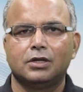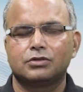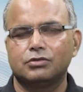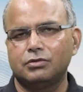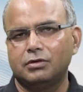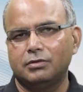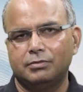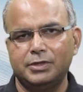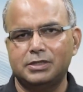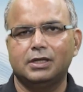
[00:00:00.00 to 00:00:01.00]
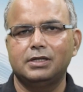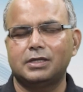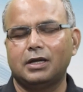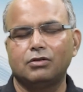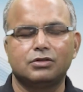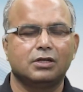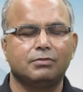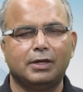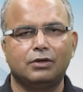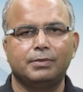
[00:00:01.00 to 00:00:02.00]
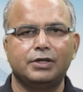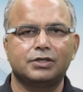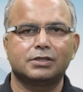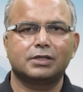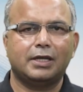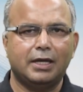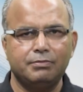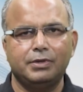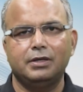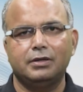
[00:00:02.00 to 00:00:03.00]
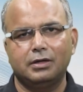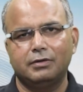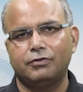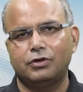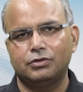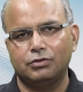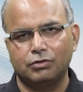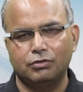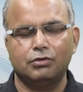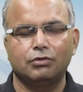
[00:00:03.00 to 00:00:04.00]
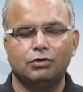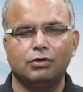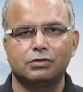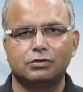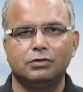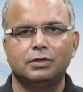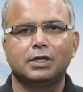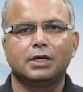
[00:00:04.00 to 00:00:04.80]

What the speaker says: So basically psychological manipulations can be for your good also,